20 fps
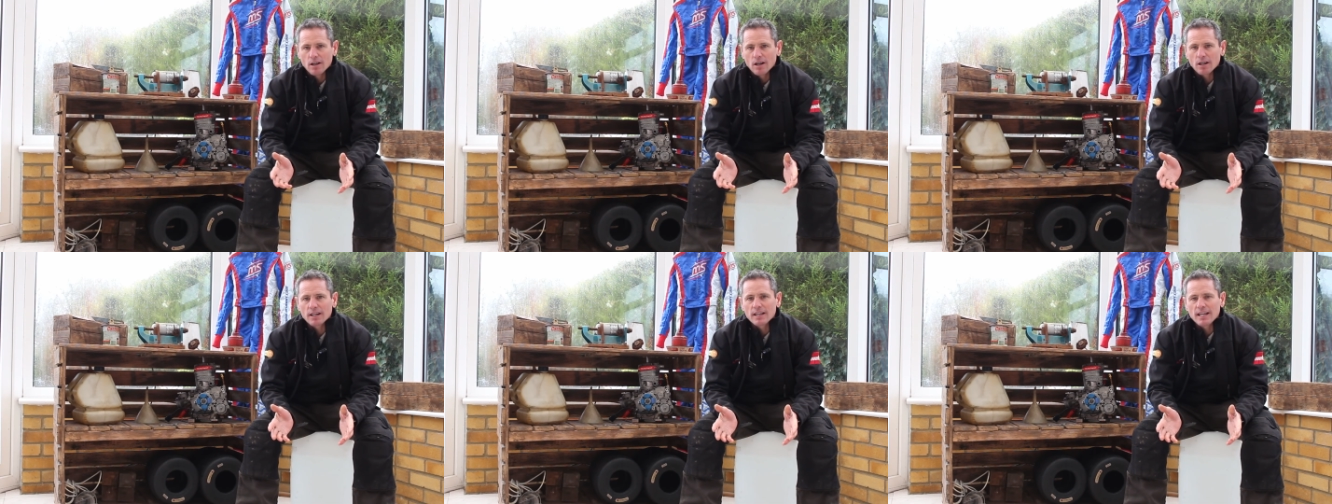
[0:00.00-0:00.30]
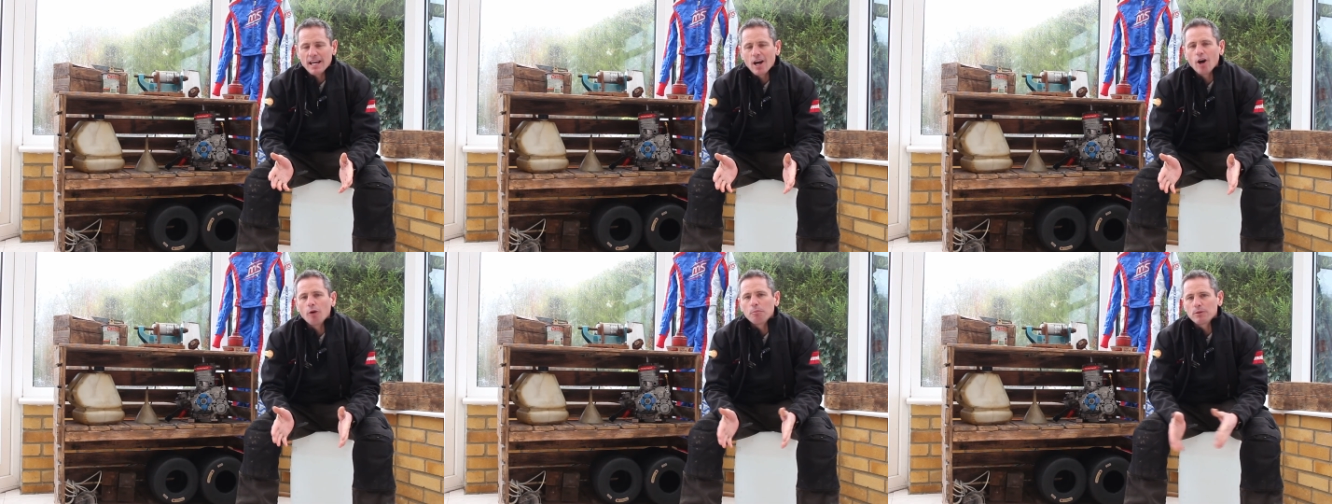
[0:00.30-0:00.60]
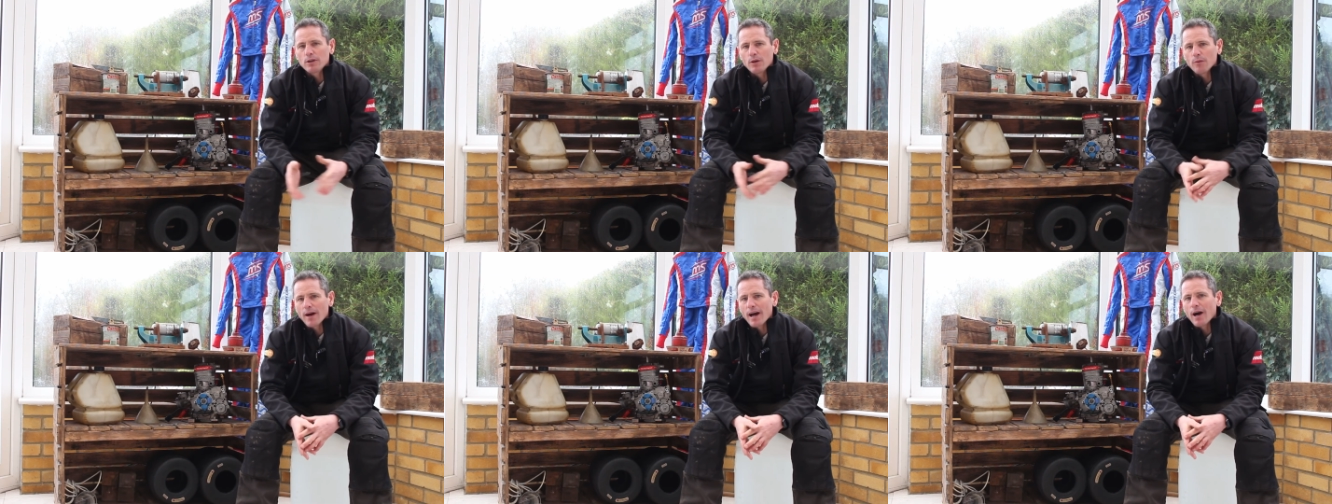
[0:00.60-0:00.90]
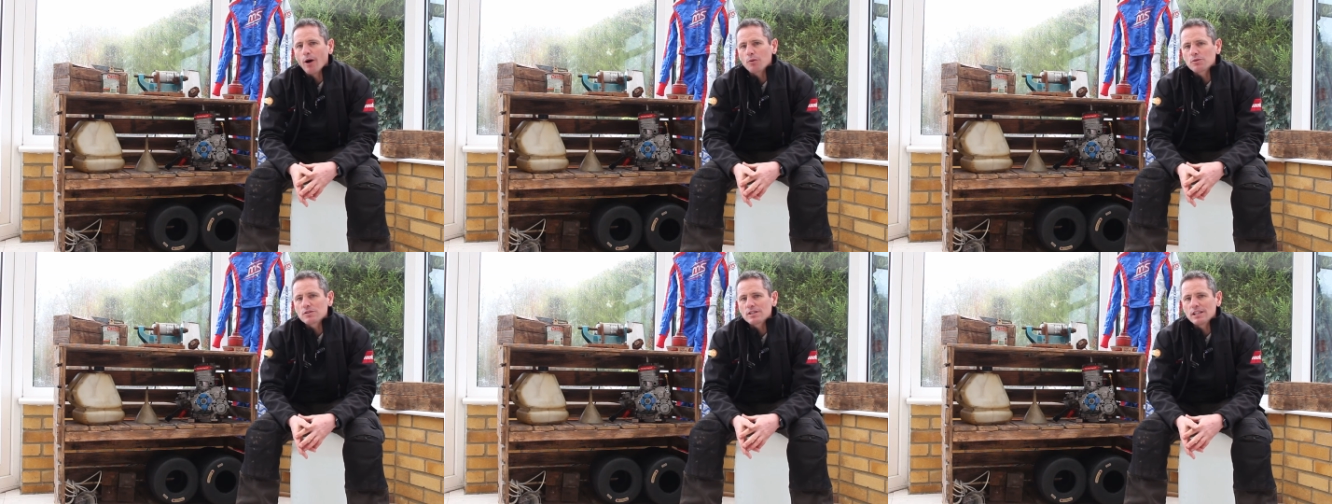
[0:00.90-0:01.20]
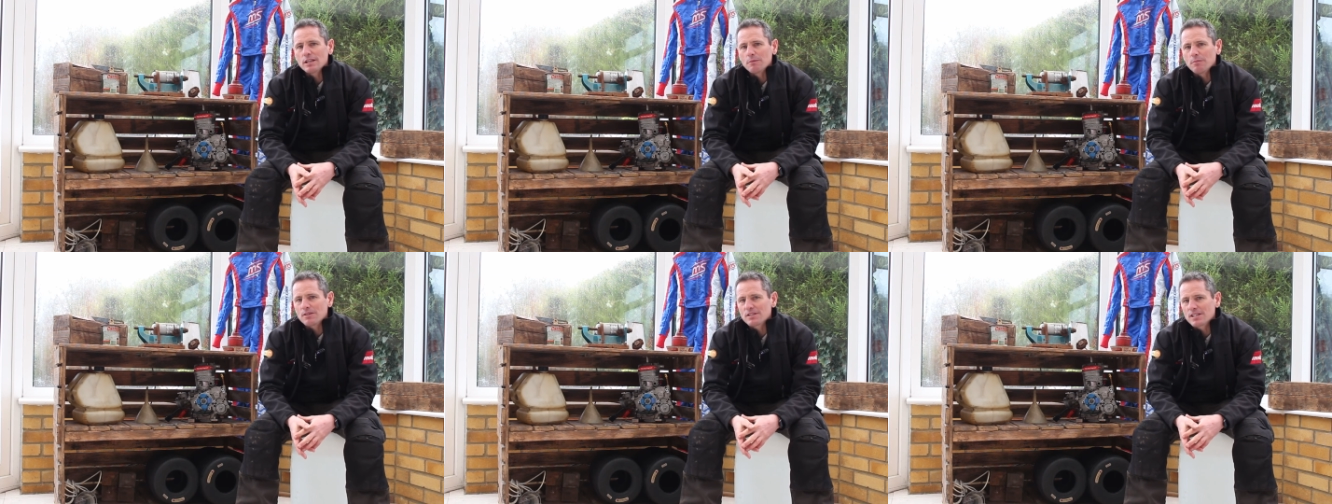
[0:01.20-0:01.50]
are going to help you out
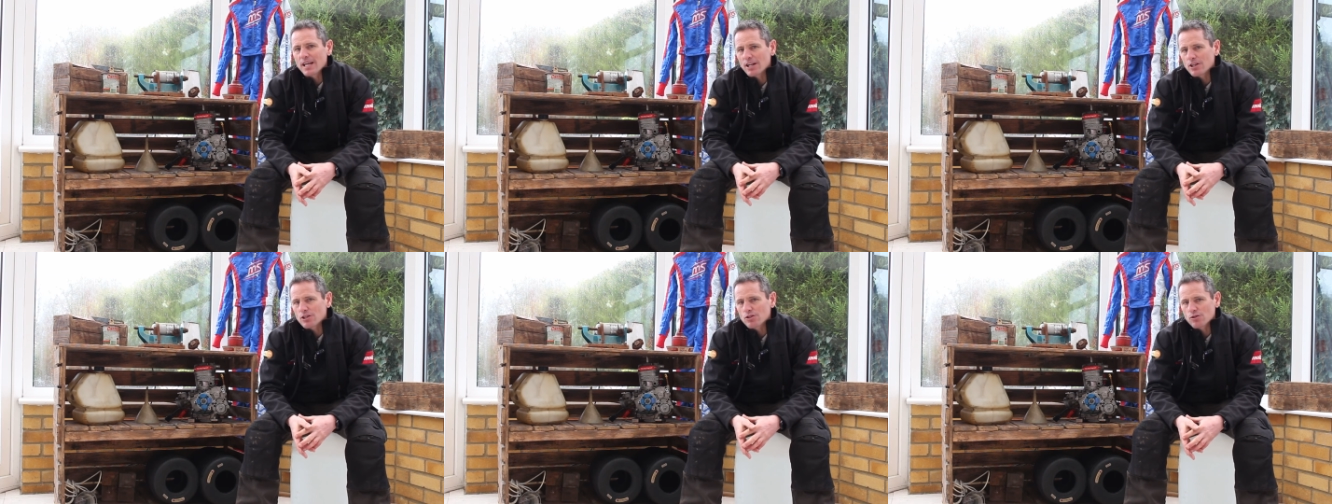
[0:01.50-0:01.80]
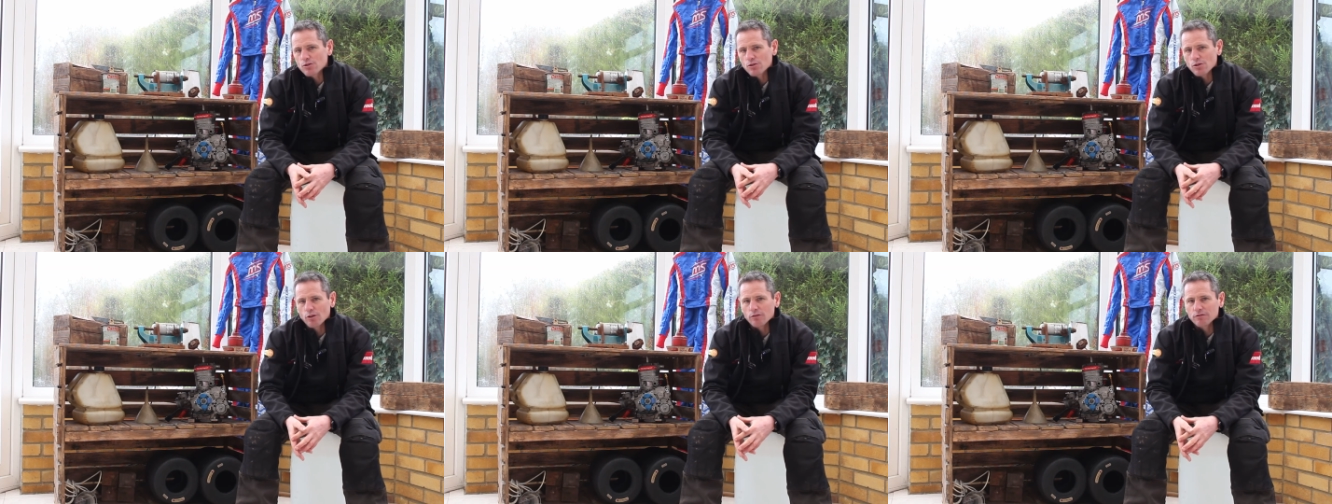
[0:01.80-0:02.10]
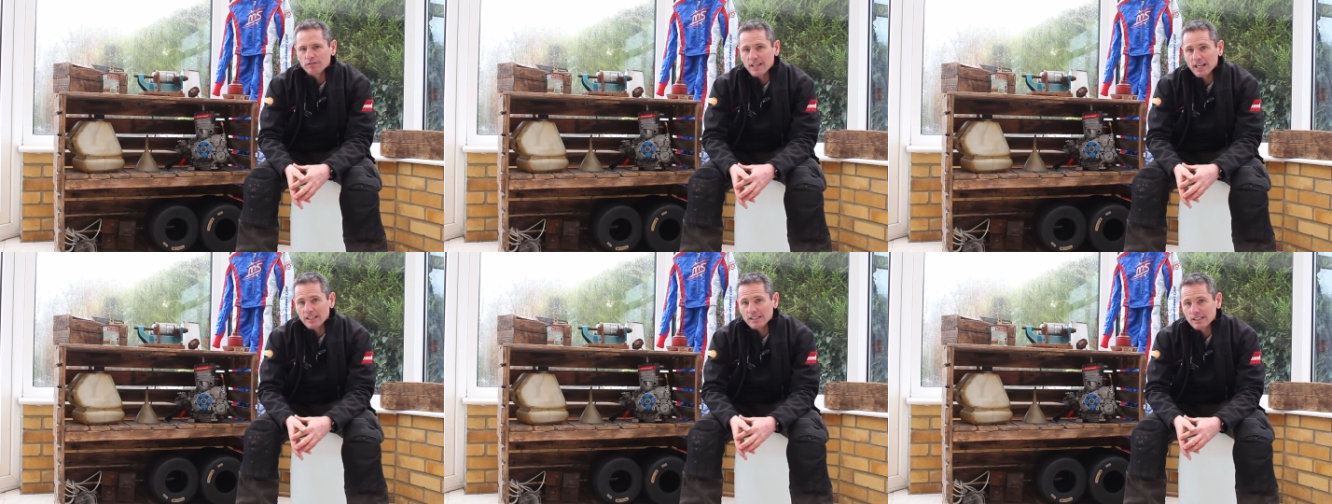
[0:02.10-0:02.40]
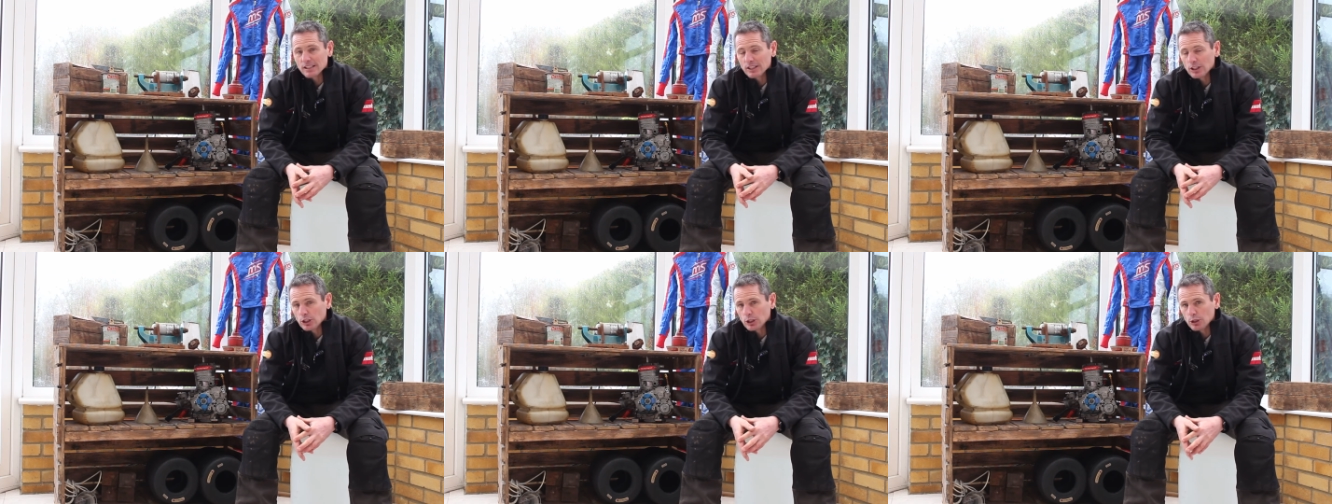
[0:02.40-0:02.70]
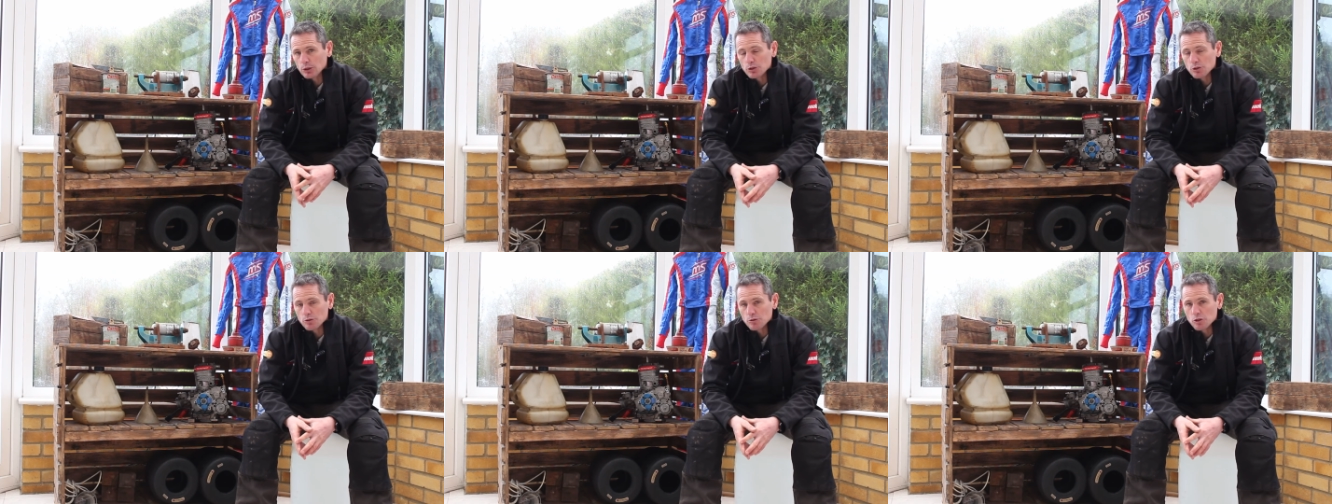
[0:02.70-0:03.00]
in the potentials of getting
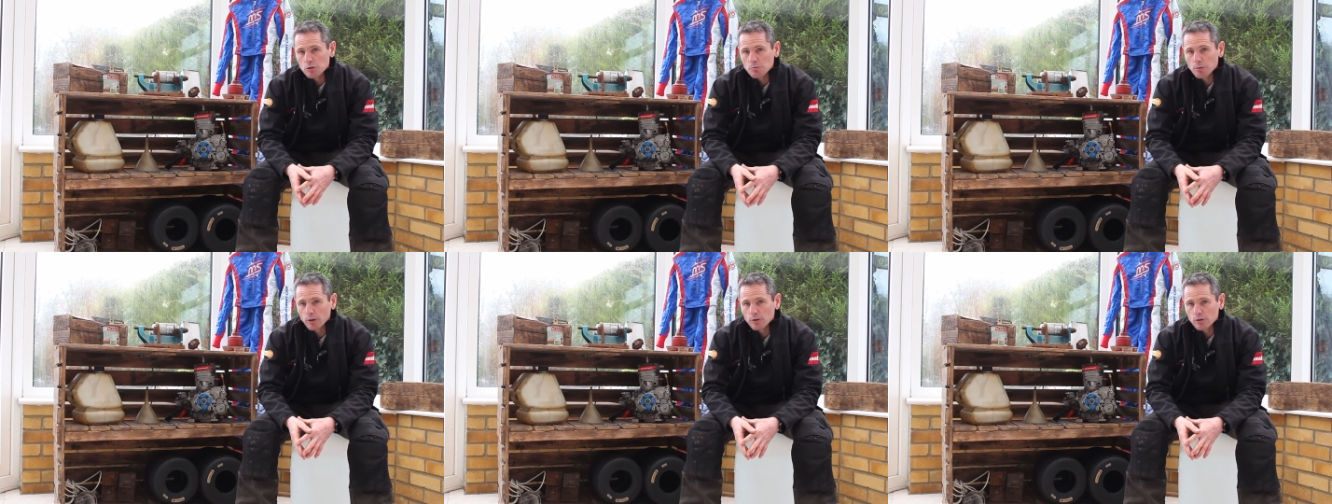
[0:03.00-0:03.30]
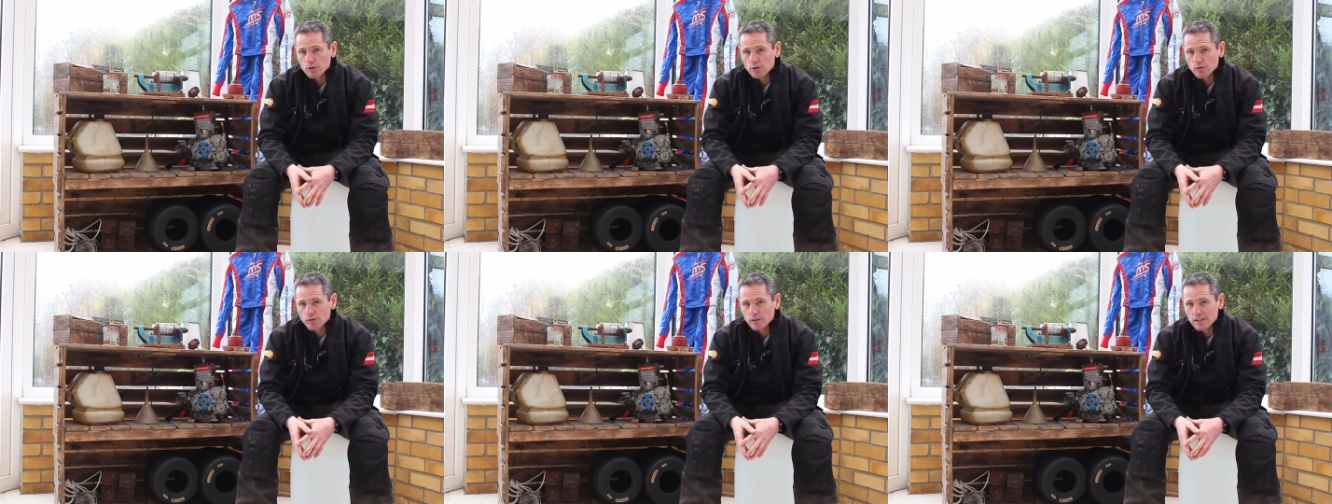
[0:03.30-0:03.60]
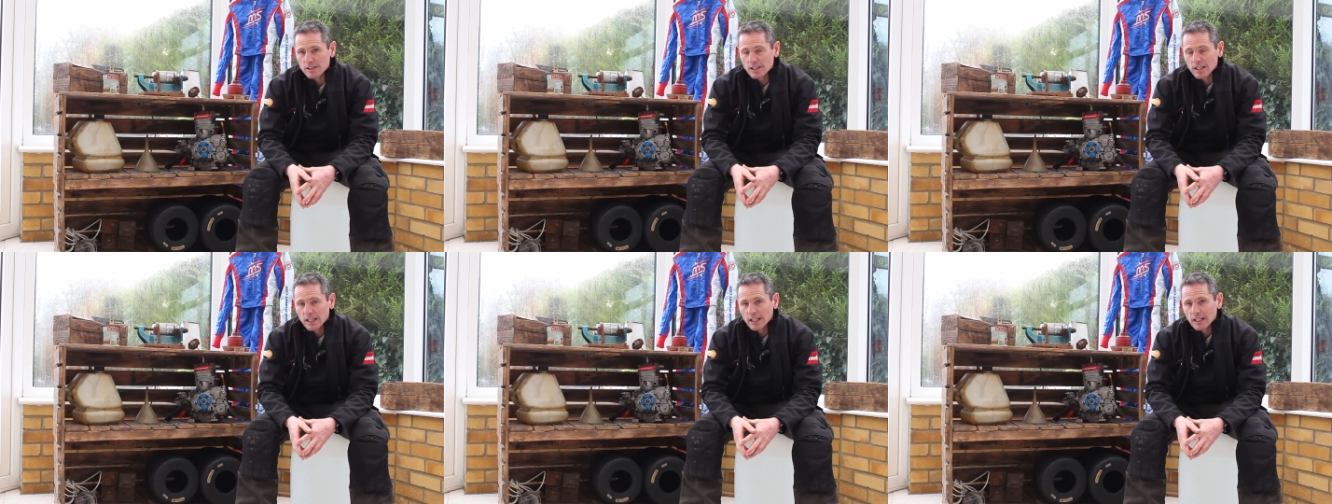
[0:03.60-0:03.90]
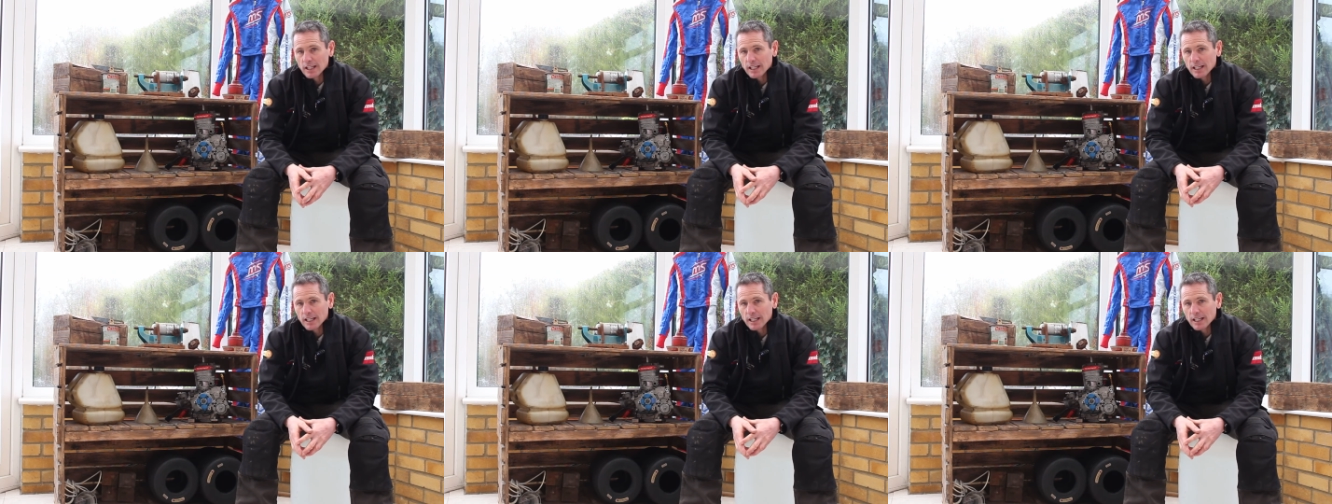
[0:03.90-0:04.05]
you some sponsors